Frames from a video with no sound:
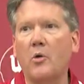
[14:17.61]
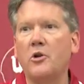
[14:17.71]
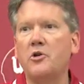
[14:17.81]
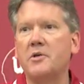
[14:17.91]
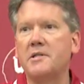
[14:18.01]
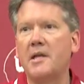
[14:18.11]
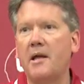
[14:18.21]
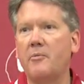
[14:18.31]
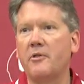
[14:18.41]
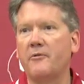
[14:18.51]
We're going to do the
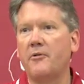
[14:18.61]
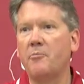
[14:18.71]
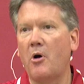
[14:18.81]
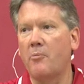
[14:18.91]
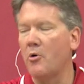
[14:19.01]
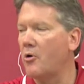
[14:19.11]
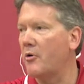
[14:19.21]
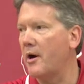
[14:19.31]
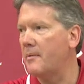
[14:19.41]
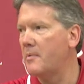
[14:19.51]
same with the football
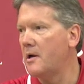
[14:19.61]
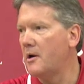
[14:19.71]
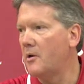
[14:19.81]
program,